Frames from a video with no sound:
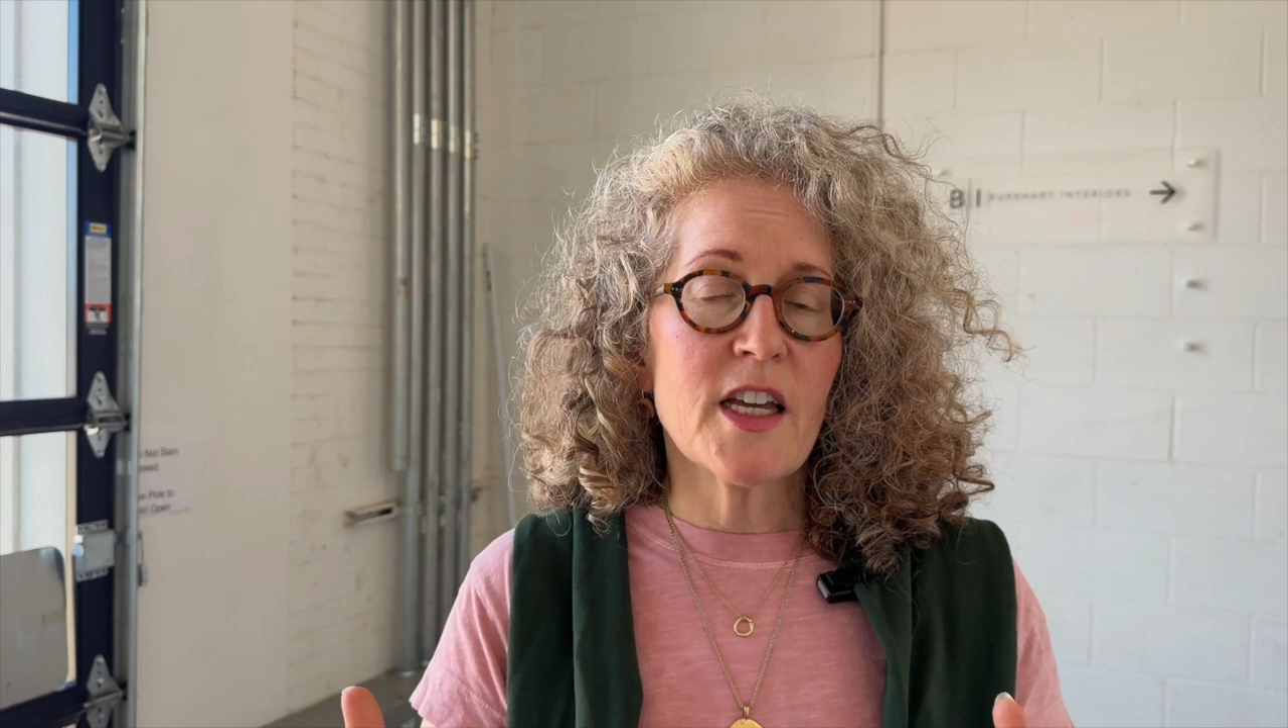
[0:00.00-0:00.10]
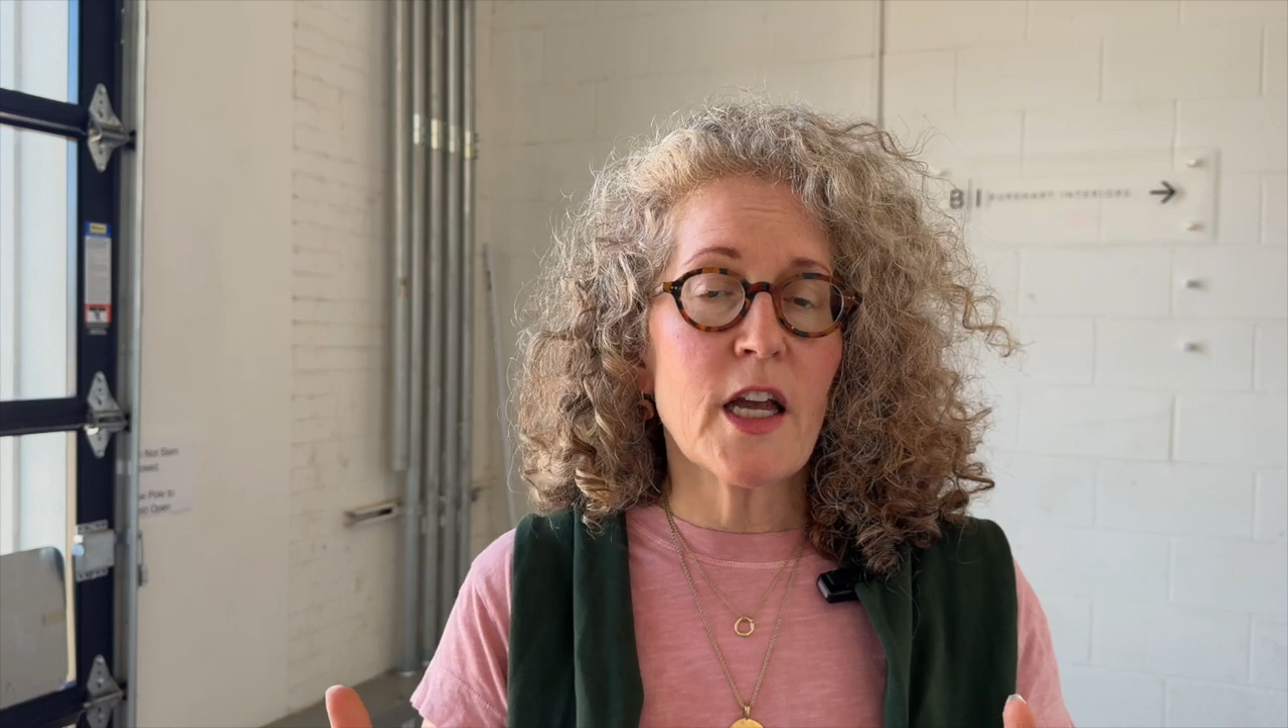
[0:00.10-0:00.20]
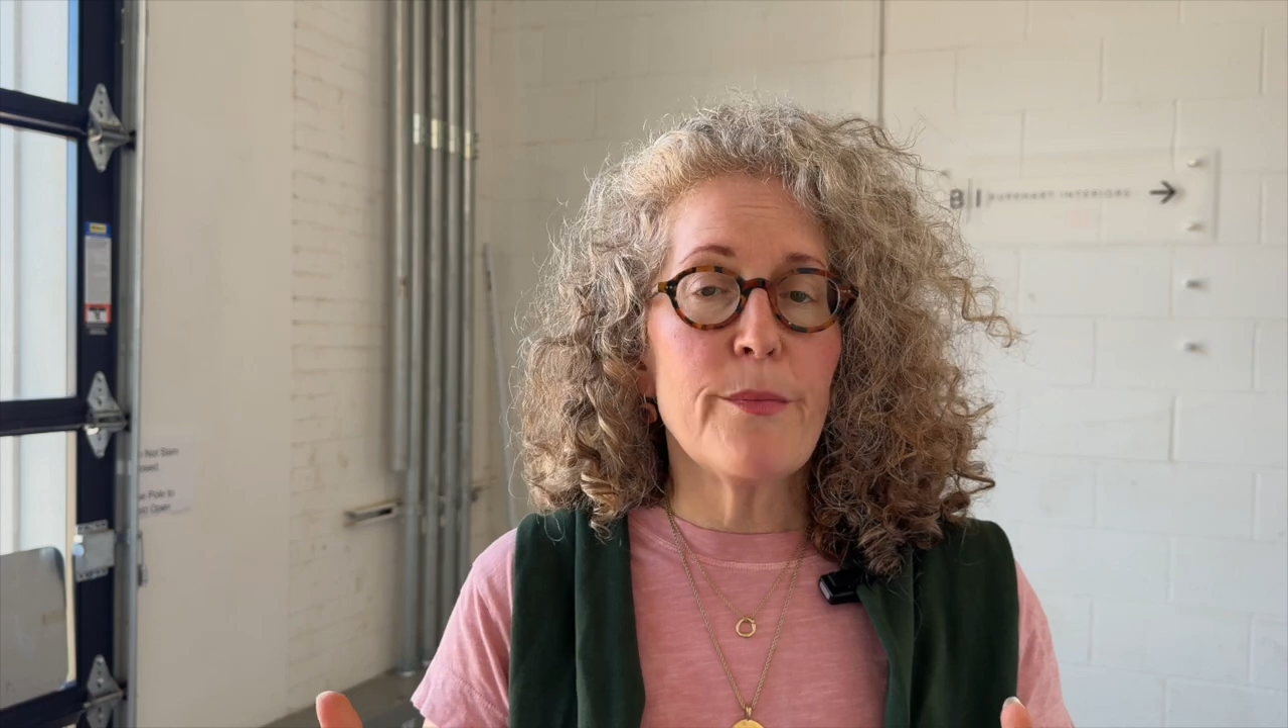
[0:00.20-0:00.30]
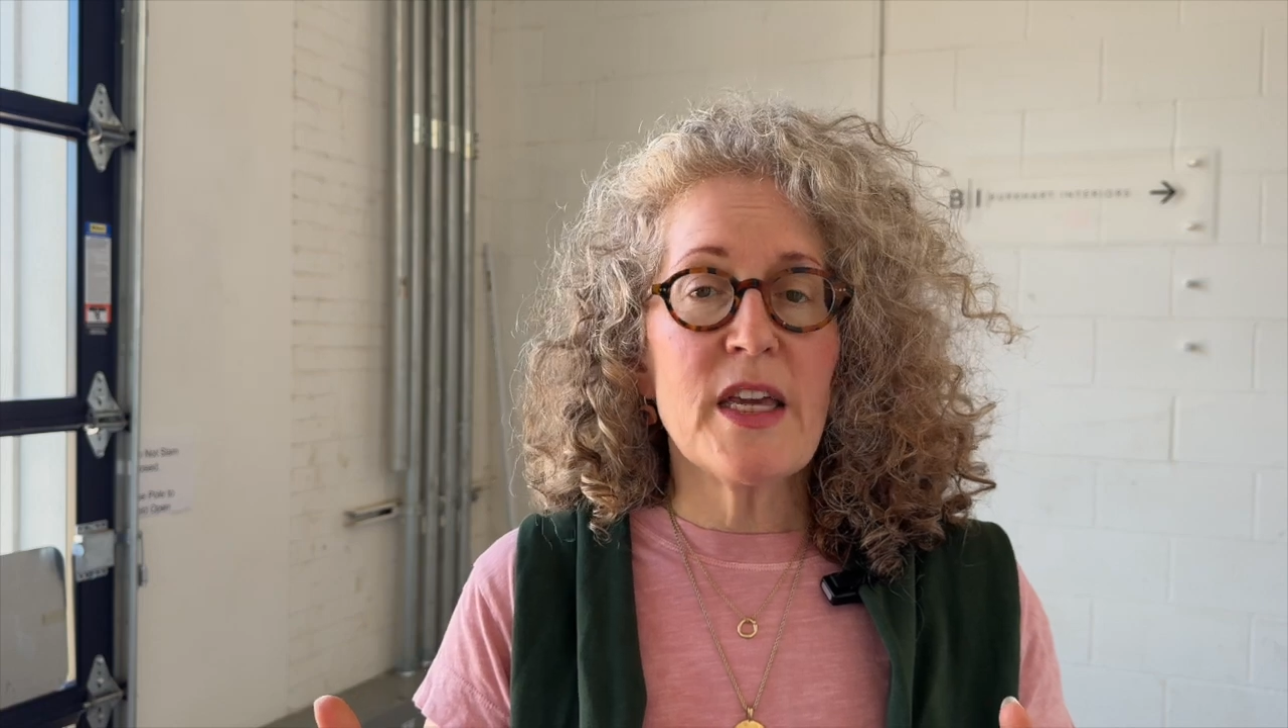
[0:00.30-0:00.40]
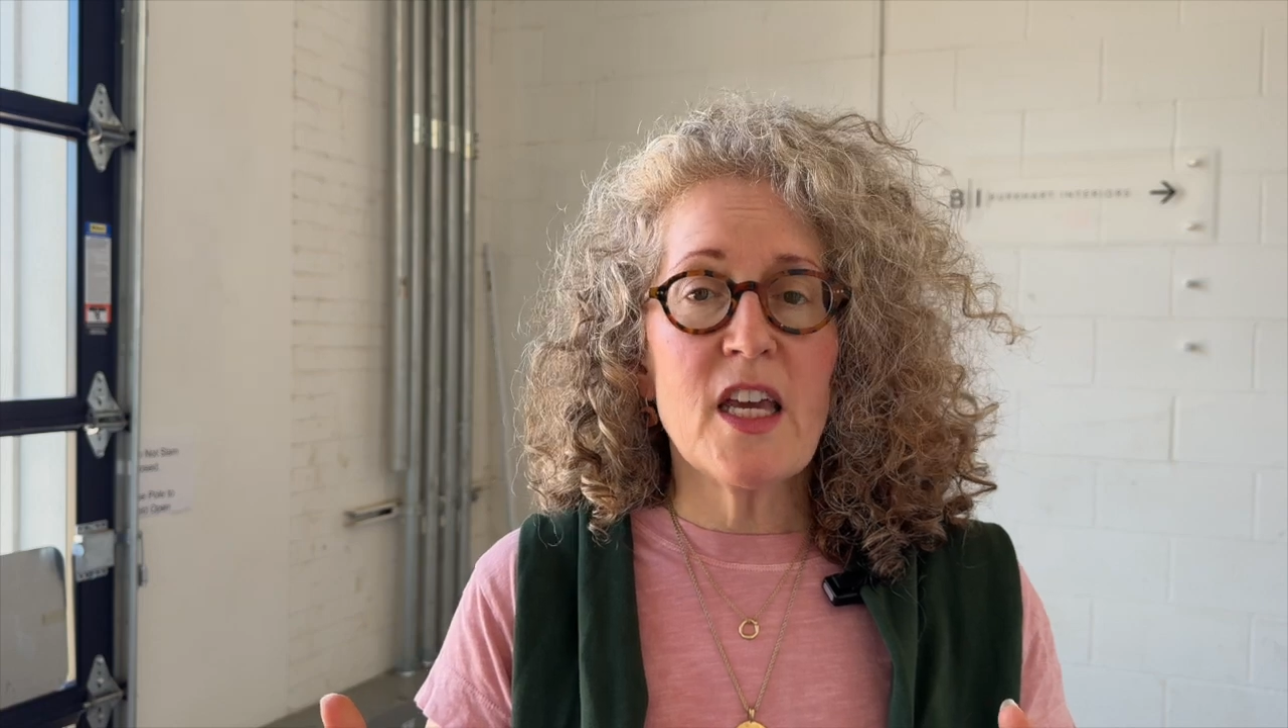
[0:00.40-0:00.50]

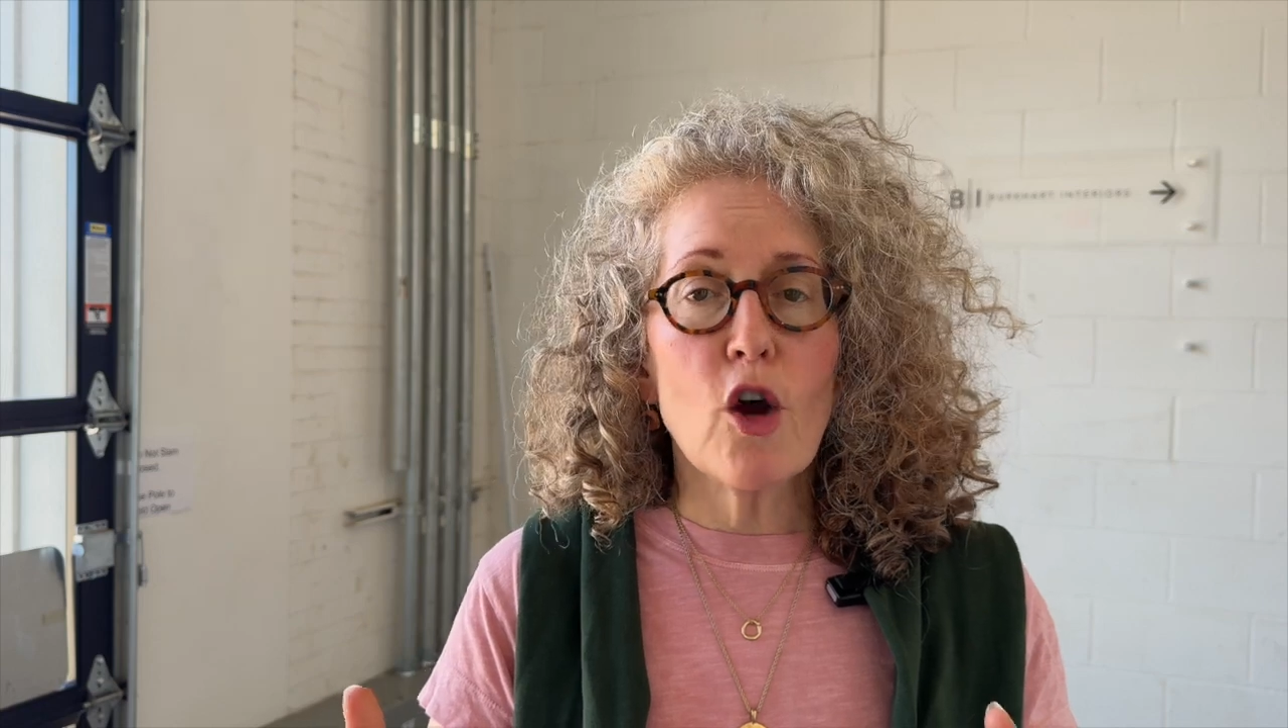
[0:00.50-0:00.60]
can be